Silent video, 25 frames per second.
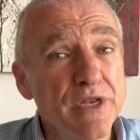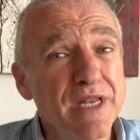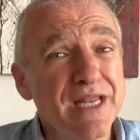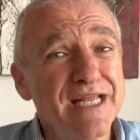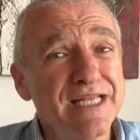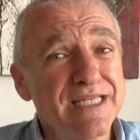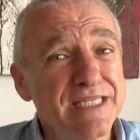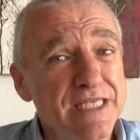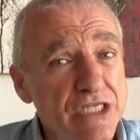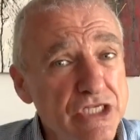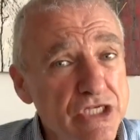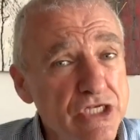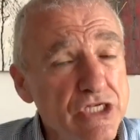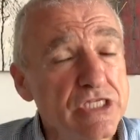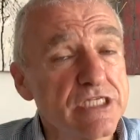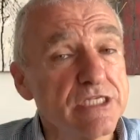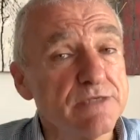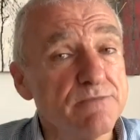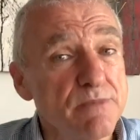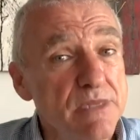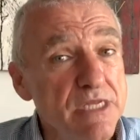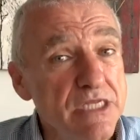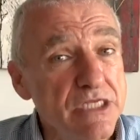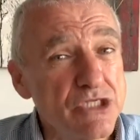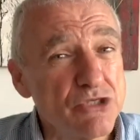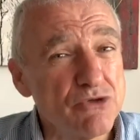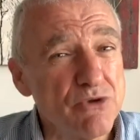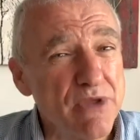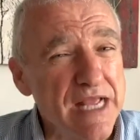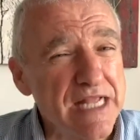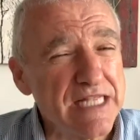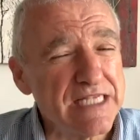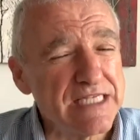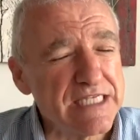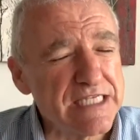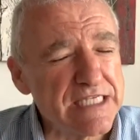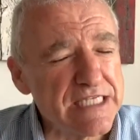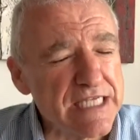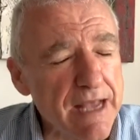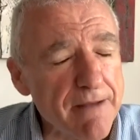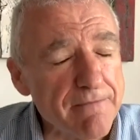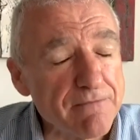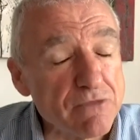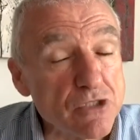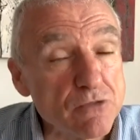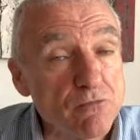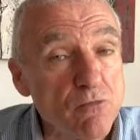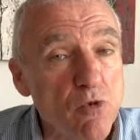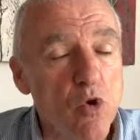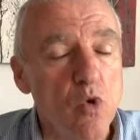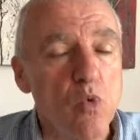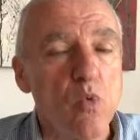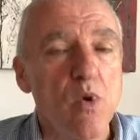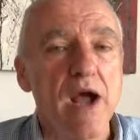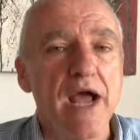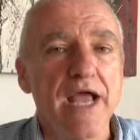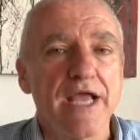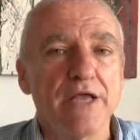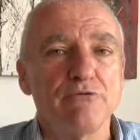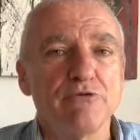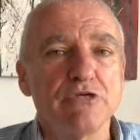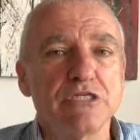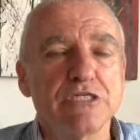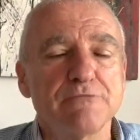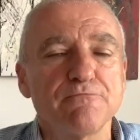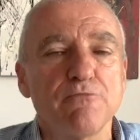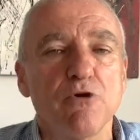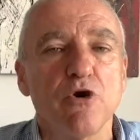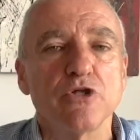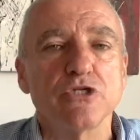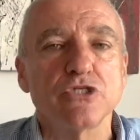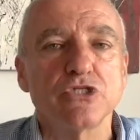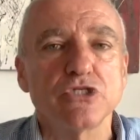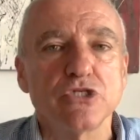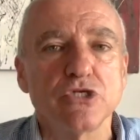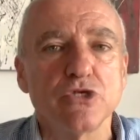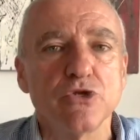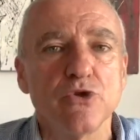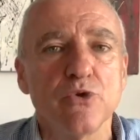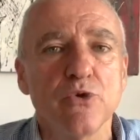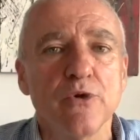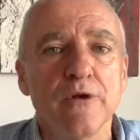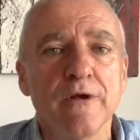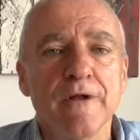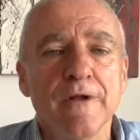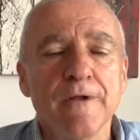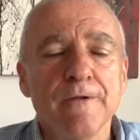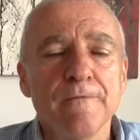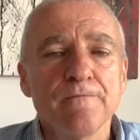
an Indigenous ministry in some small way in response to